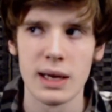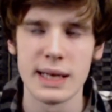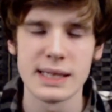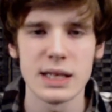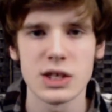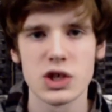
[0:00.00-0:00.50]

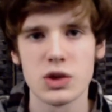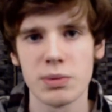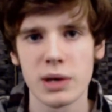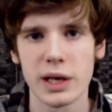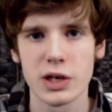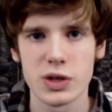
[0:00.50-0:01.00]
super
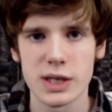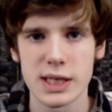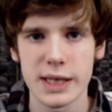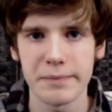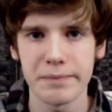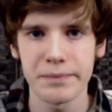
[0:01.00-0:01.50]

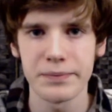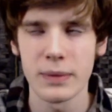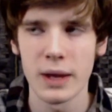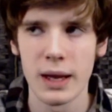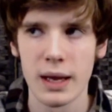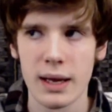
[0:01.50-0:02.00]
interesting.
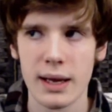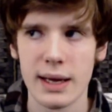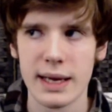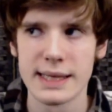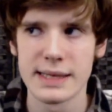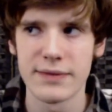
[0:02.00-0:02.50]

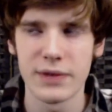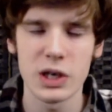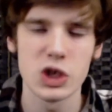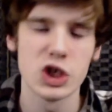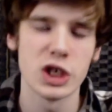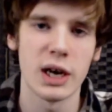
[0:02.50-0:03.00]
It's a very
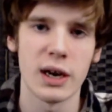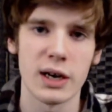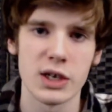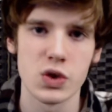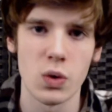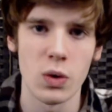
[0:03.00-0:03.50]
generic
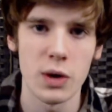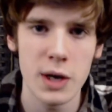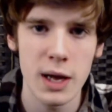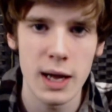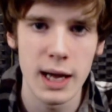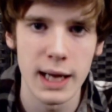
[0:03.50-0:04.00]
story.
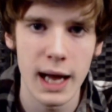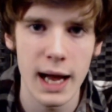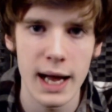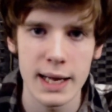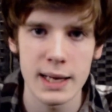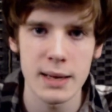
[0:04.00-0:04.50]
A
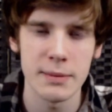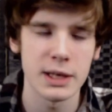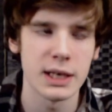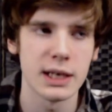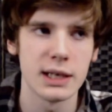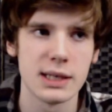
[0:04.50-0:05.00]
guy, I'm not
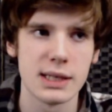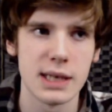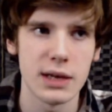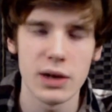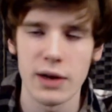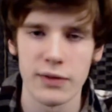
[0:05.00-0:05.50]
going to tell
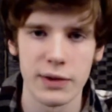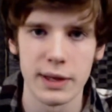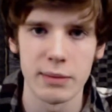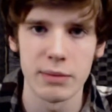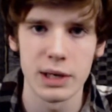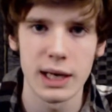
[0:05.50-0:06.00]
you
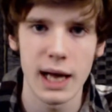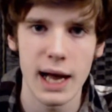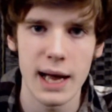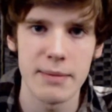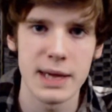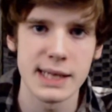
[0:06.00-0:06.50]
everything, but a guy
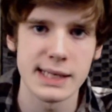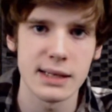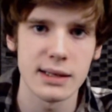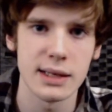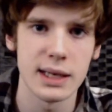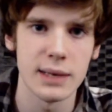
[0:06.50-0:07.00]

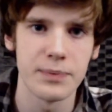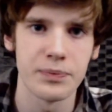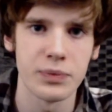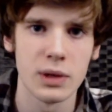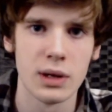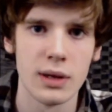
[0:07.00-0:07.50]
basically
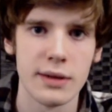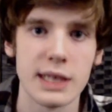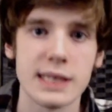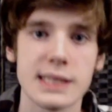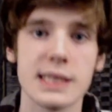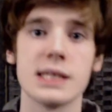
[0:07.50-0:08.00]

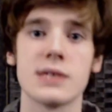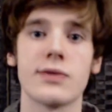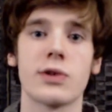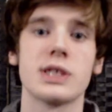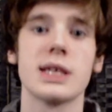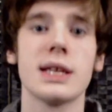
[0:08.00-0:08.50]
thinks he's
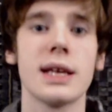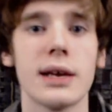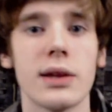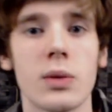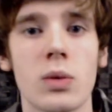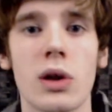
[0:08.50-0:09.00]
foreseen the end of
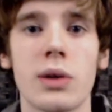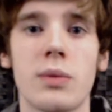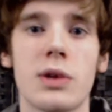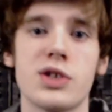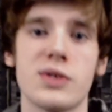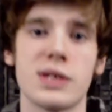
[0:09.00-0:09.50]
the world and
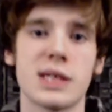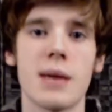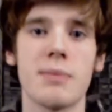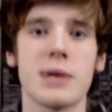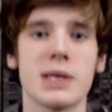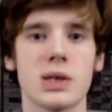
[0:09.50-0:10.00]
wants to escape
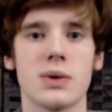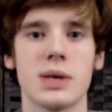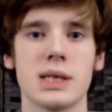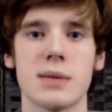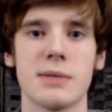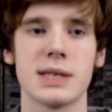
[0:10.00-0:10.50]
it, so he
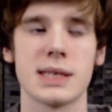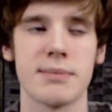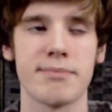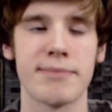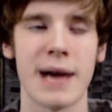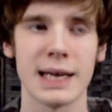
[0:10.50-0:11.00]
summons a
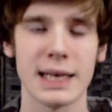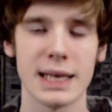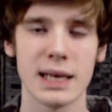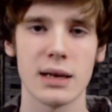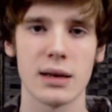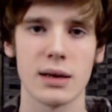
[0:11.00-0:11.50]

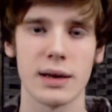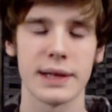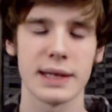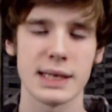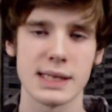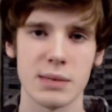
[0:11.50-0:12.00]
Baki. I think
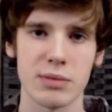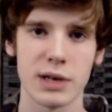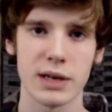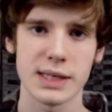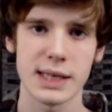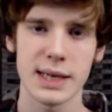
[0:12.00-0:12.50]
that's how you
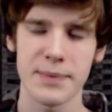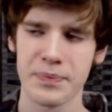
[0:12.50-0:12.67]
pronounce that.